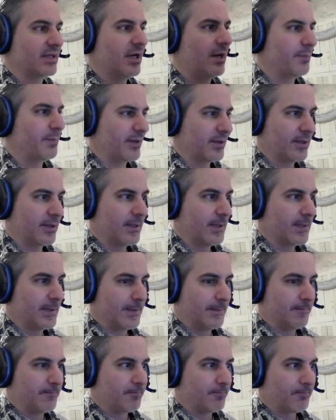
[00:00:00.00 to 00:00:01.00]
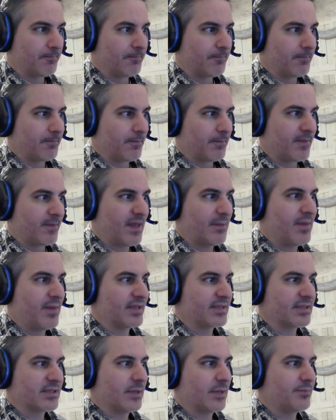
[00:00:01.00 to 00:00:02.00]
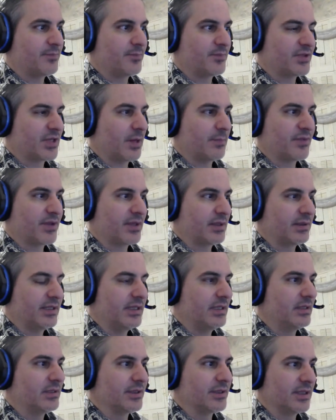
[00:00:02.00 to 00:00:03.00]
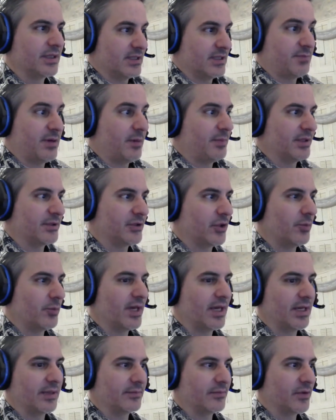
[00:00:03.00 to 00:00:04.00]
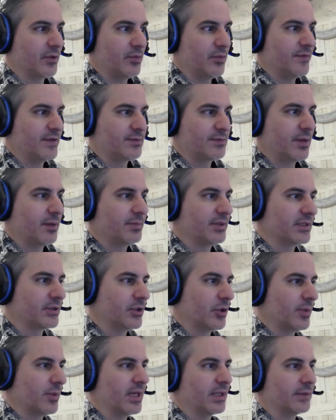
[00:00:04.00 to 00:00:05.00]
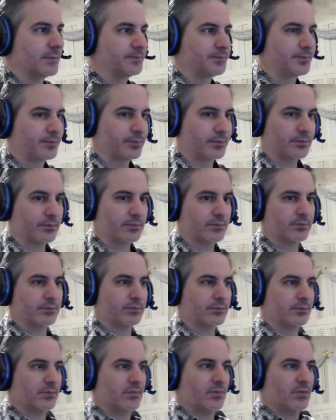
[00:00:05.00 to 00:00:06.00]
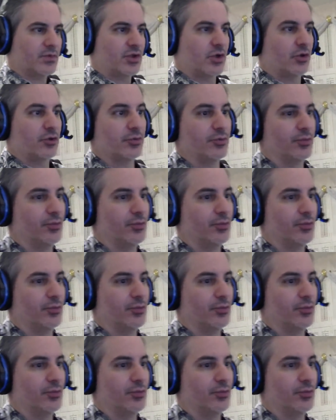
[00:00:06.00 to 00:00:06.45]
up. They messed up something legally. And it's public domain. The movie's public domain. So